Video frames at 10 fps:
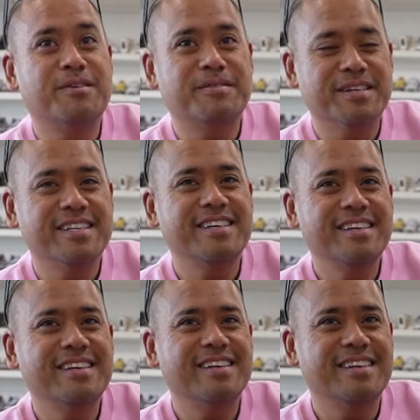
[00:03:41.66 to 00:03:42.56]
Oh really?
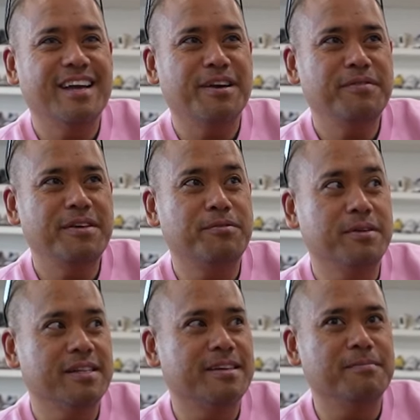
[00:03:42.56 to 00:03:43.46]
Yeah, I found a
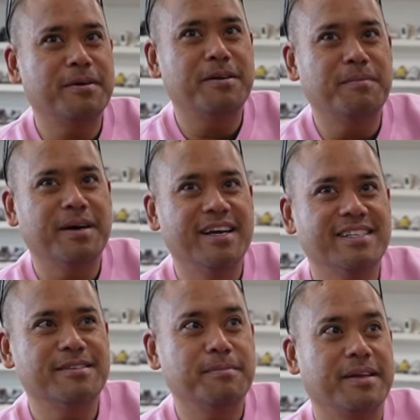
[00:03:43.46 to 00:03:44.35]
really good pair of mine.
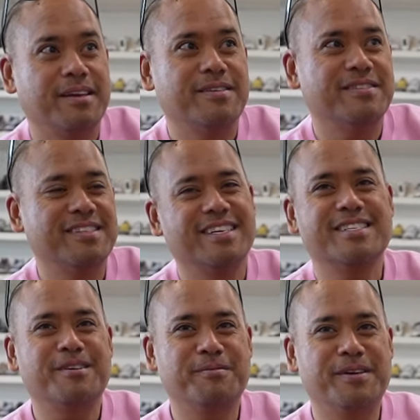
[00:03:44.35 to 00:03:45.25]
So I'm like, oh, and I
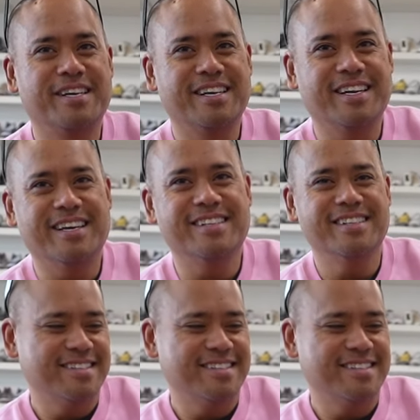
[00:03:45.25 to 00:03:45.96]
started wearing it again.